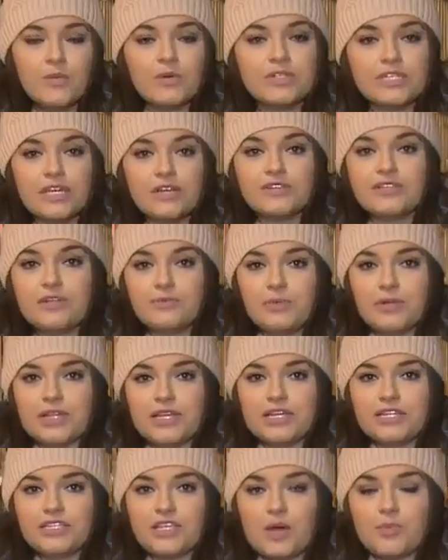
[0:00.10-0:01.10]
Well, Tilton
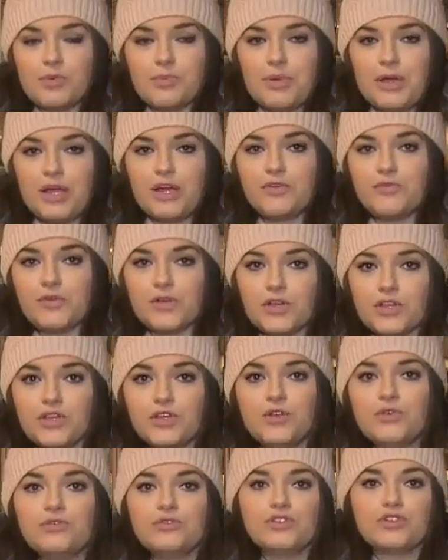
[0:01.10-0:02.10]
police are preparing for
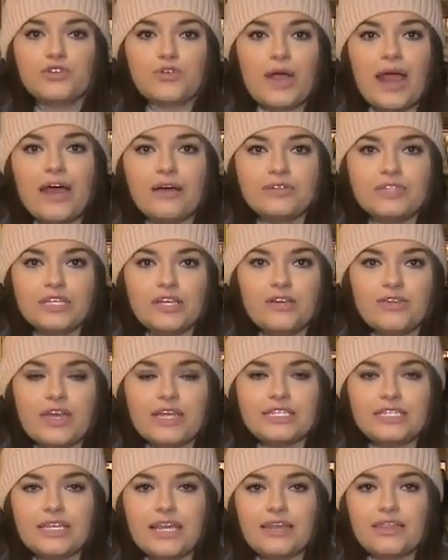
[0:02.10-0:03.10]
huge crowds here.
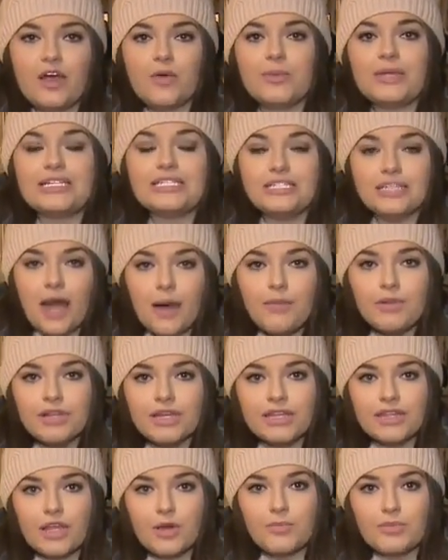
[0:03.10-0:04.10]
They say they'll be
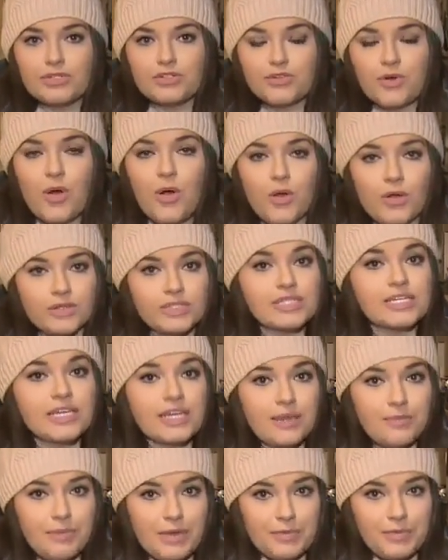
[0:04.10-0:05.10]
doubling their patrols to
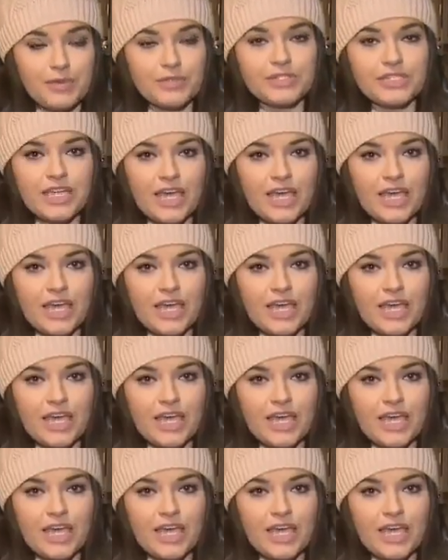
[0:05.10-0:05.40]
keep people